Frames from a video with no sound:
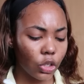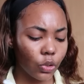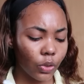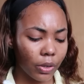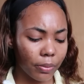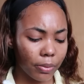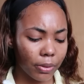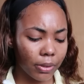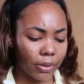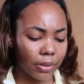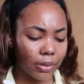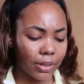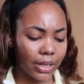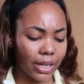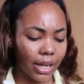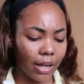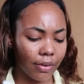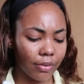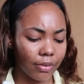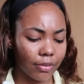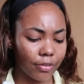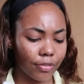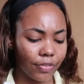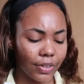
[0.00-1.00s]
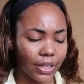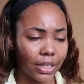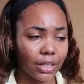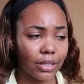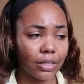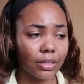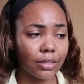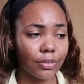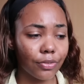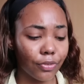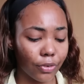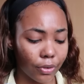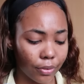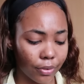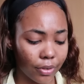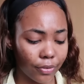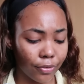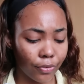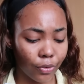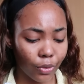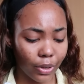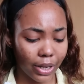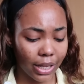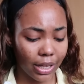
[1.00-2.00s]
you were probably having feelings
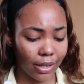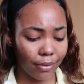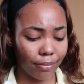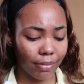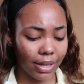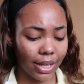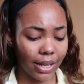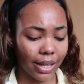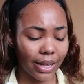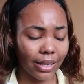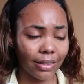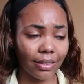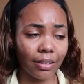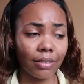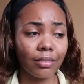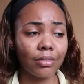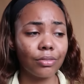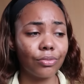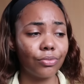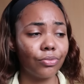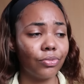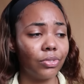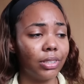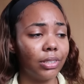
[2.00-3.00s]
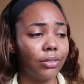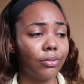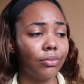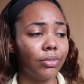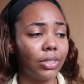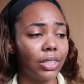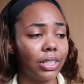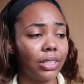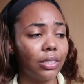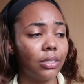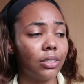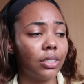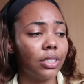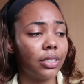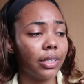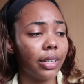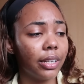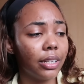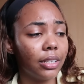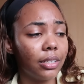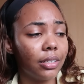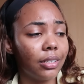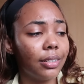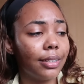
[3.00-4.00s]
for him, and like that's really really
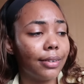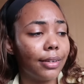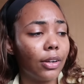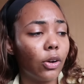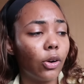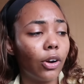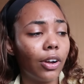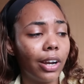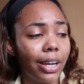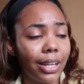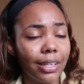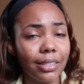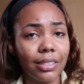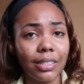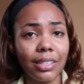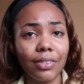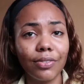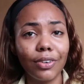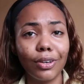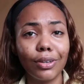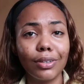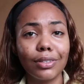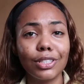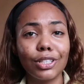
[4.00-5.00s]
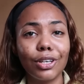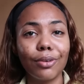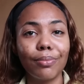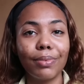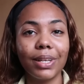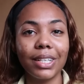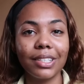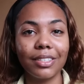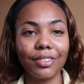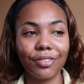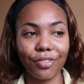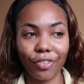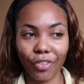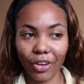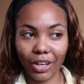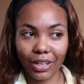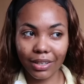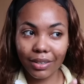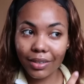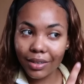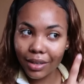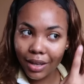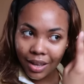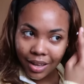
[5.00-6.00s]
shady. Honestly, if I was your best
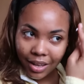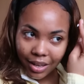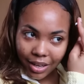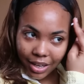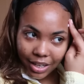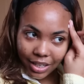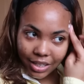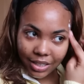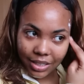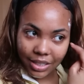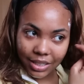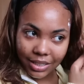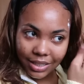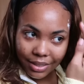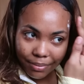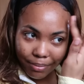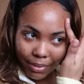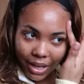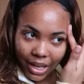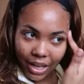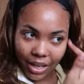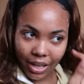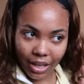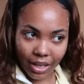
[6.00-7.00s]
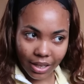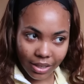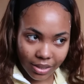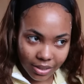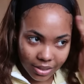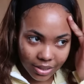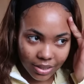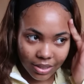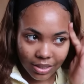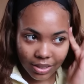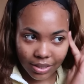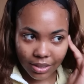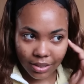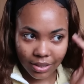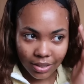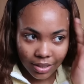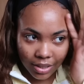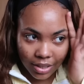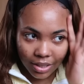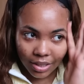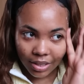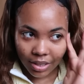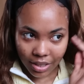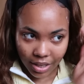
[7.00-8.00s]
friend and dating my ex,
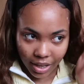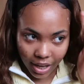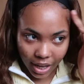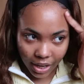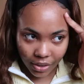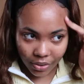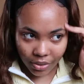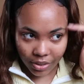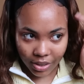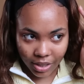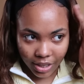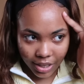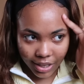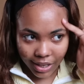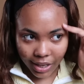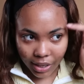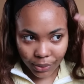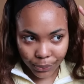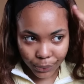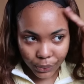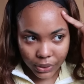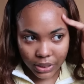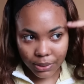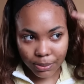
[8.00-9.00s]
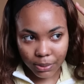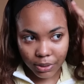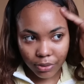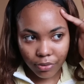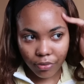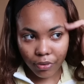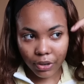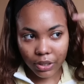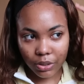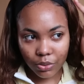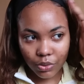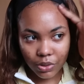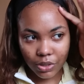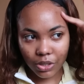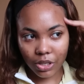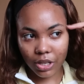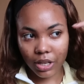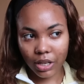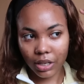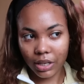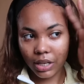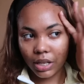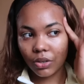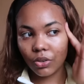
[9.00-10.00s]
I don't think I'd want to be friends with
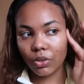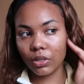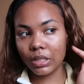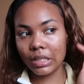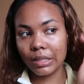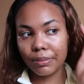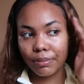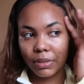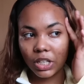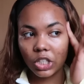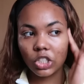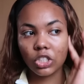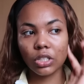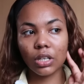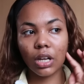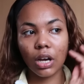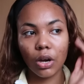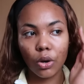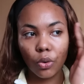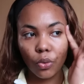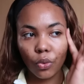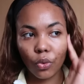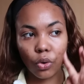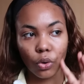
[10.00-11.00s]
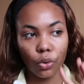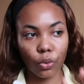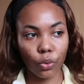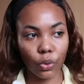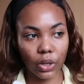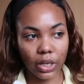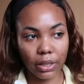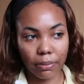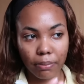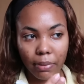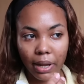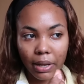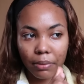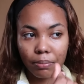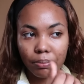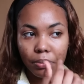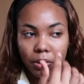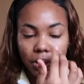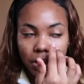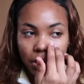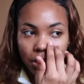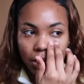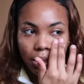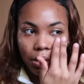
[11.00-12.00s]
you again, not to mention how awkward it might
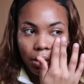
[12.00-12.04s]
be.